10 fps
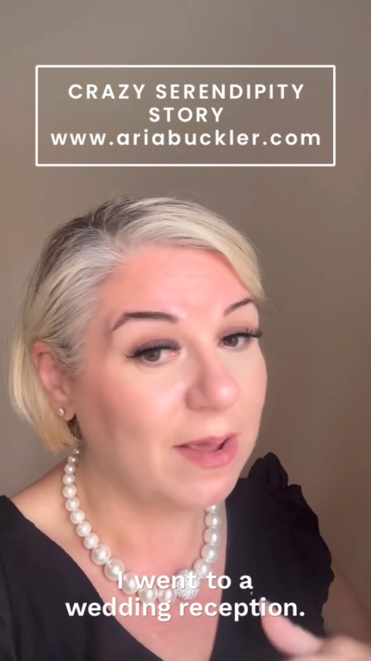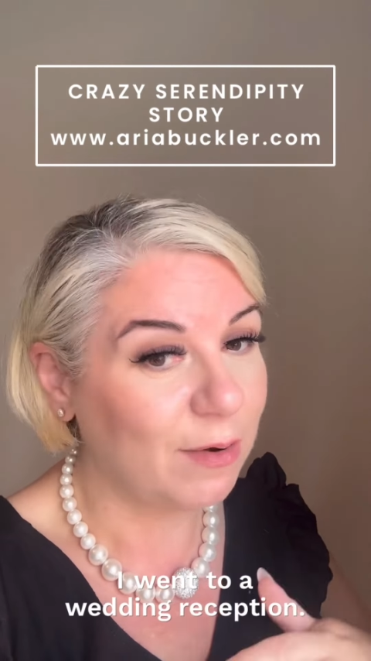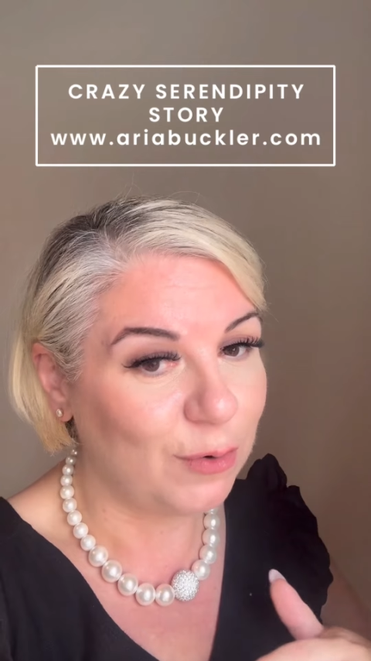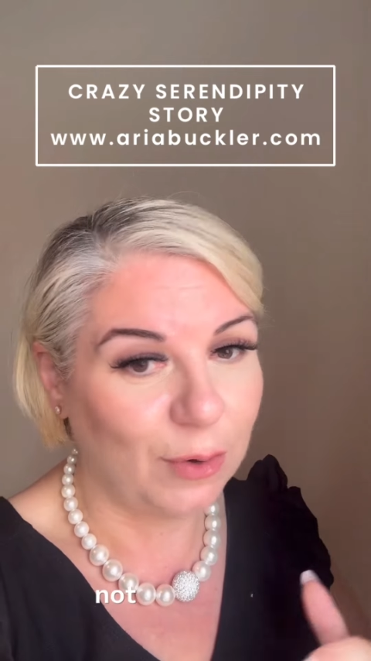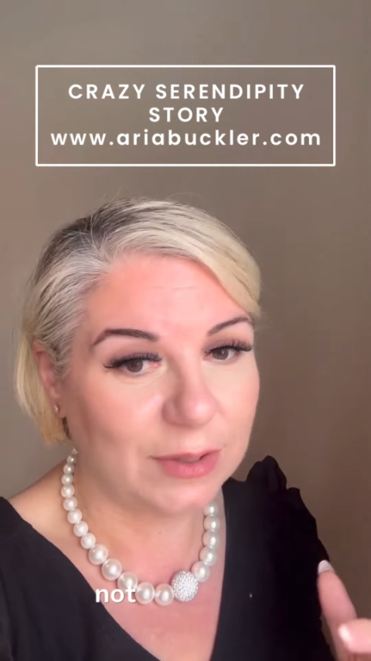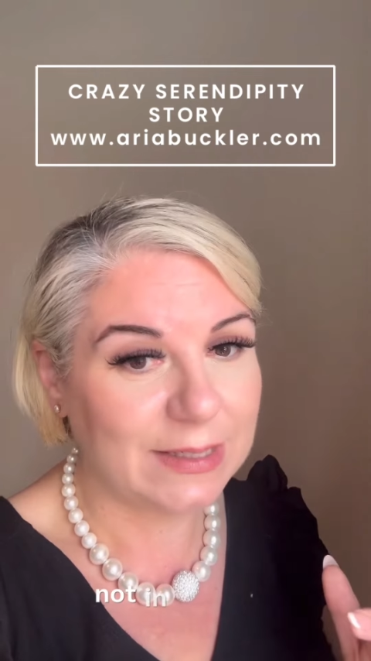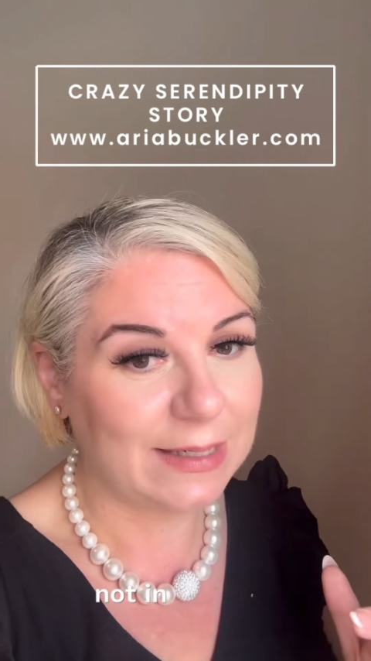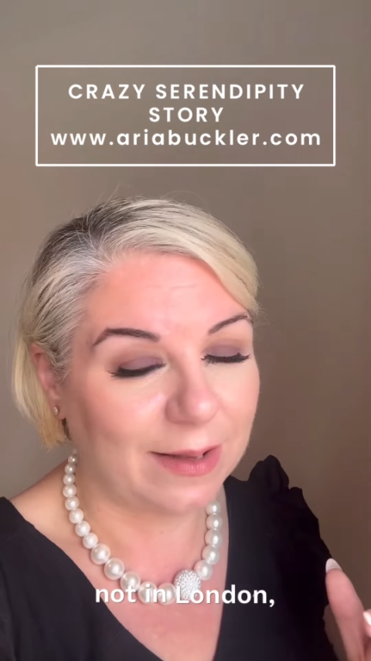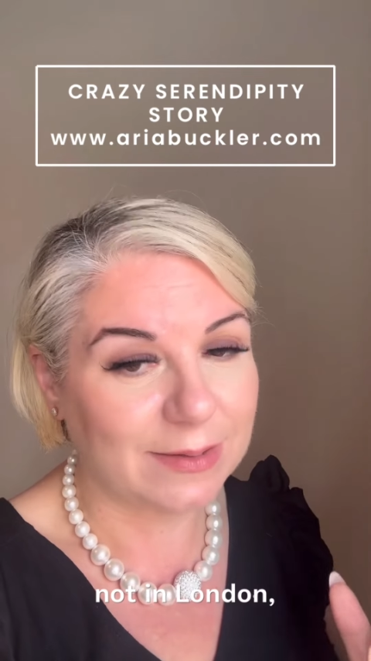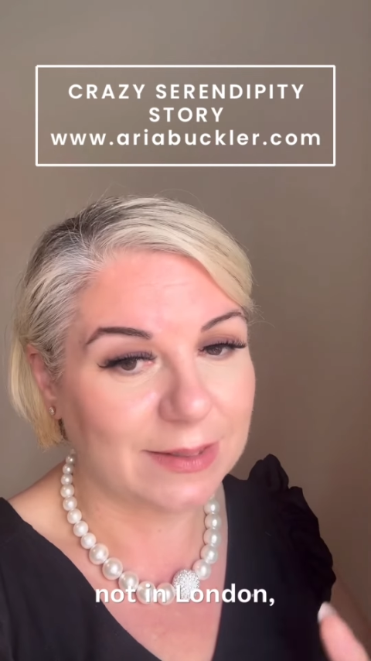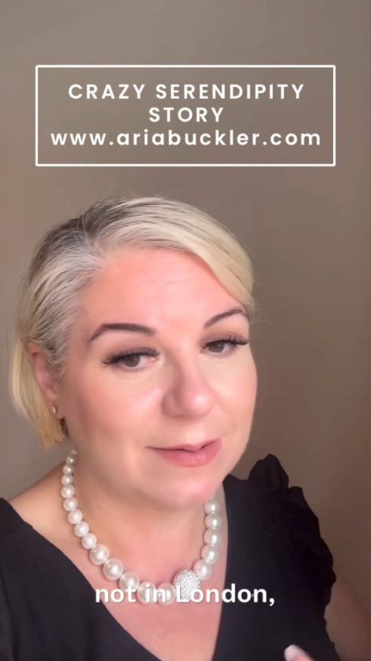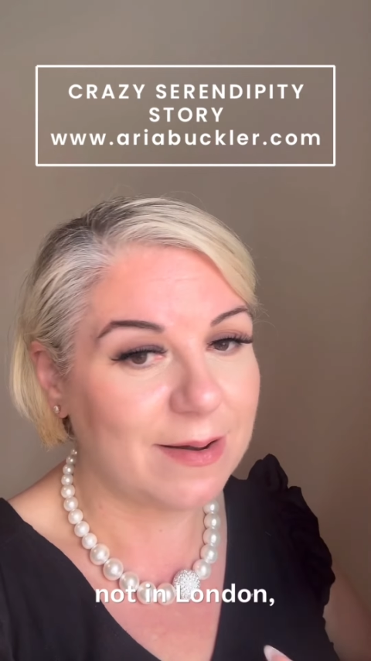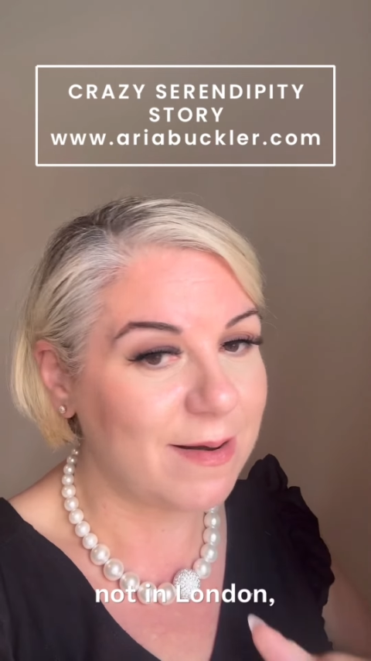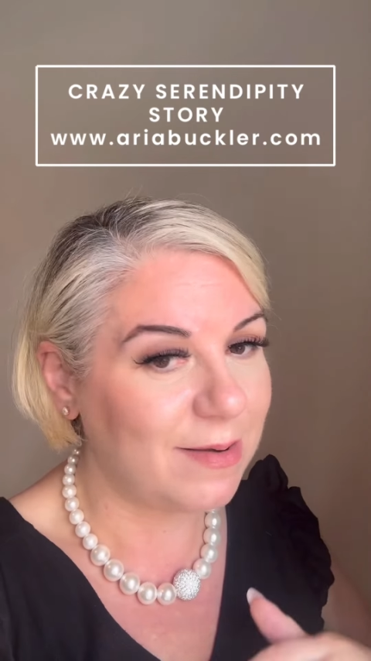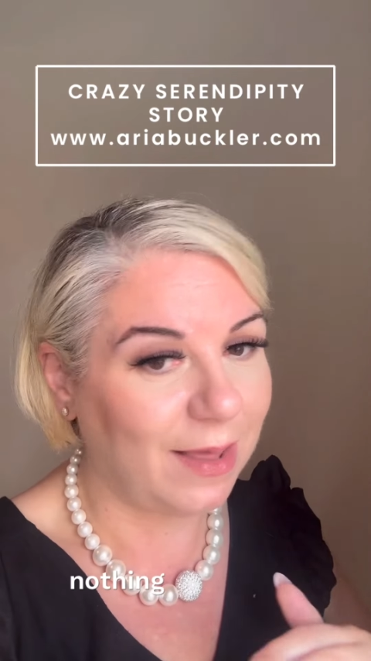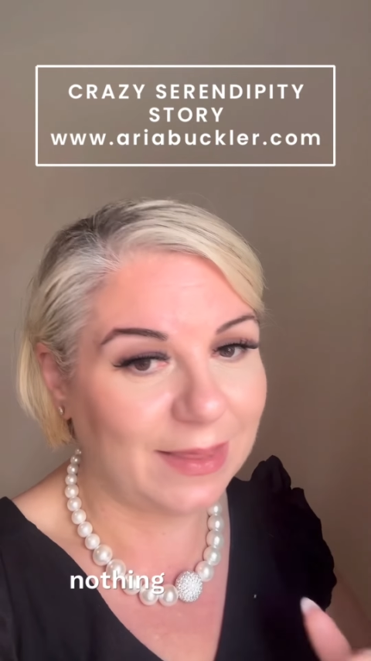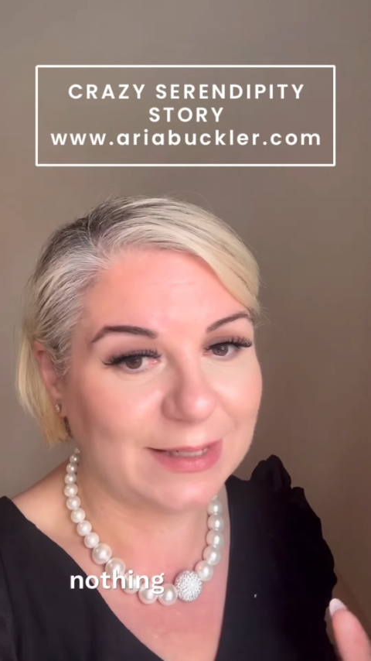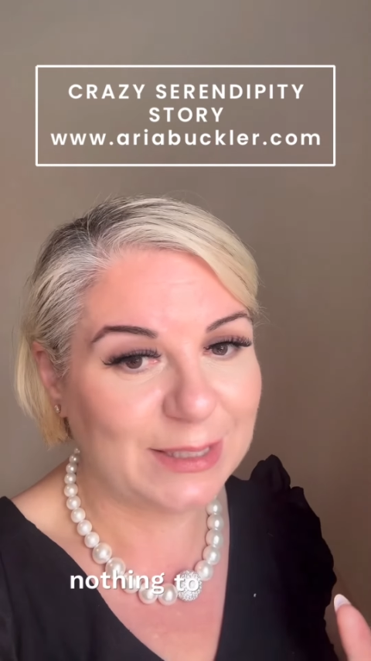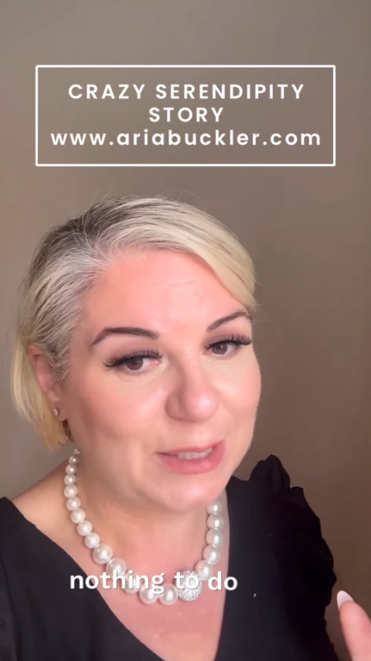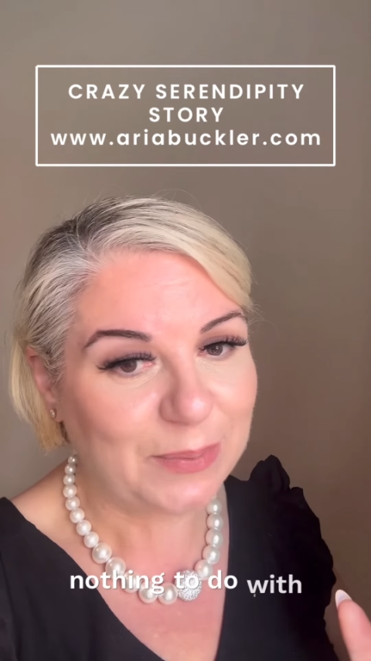not in London, nothing
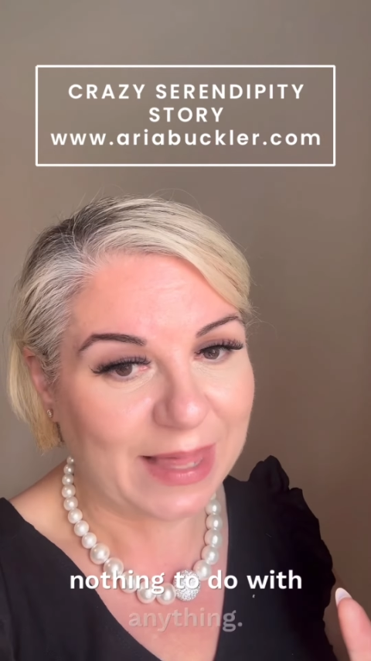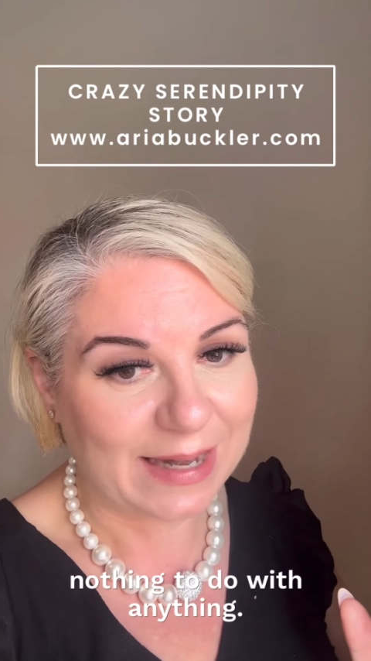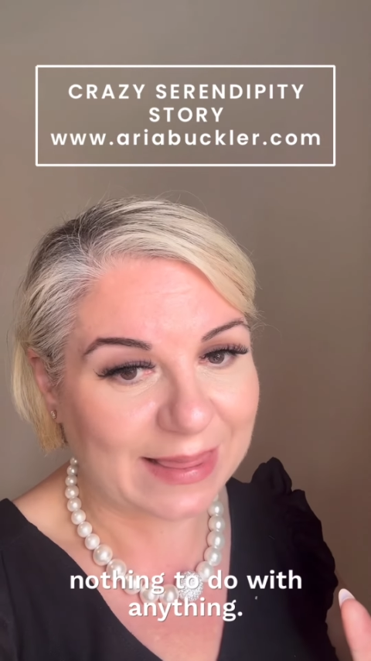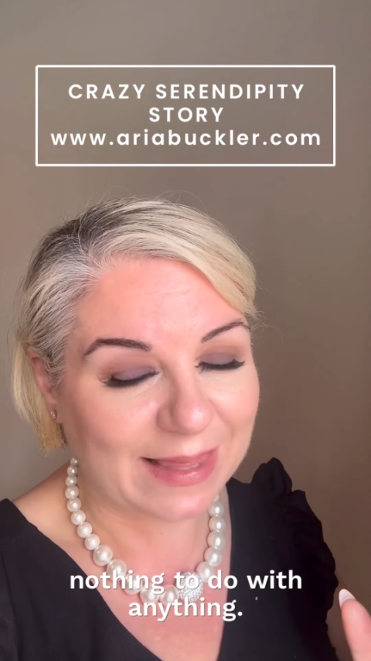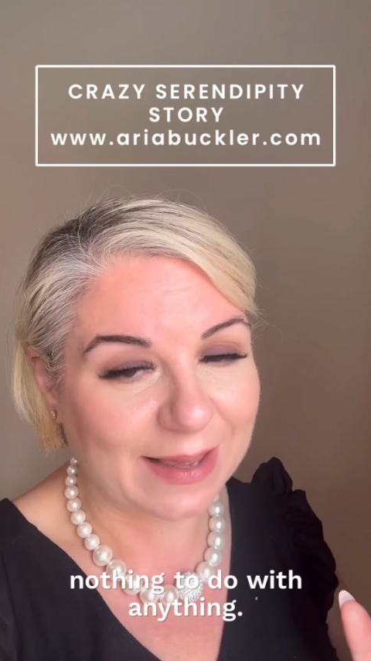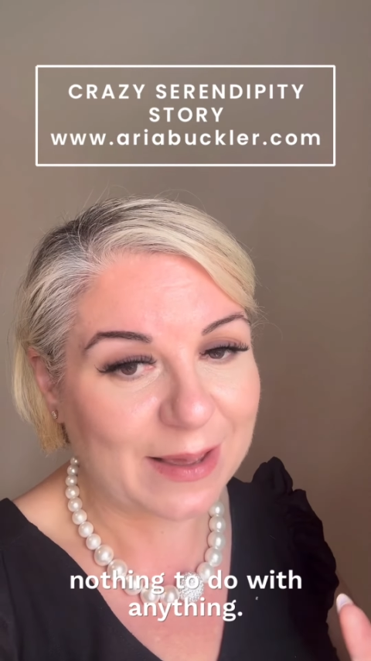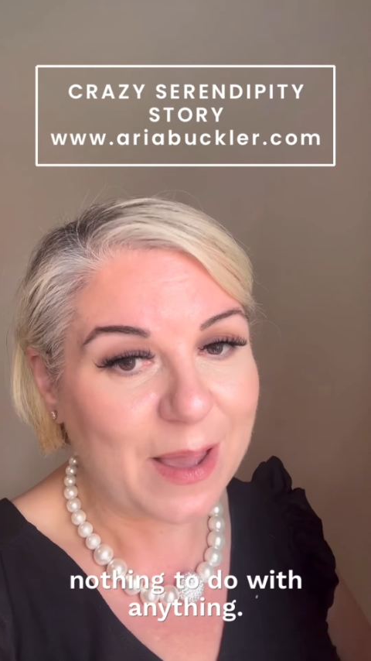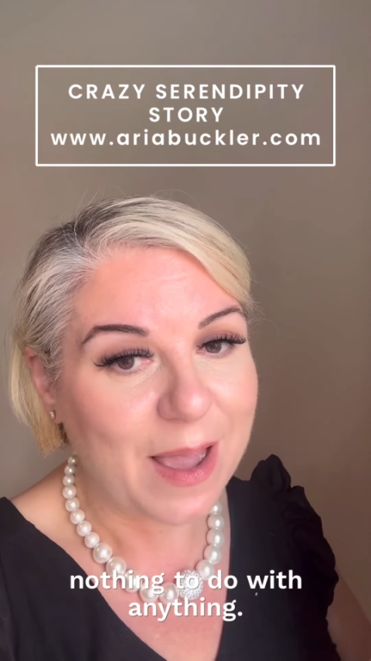to do with anything.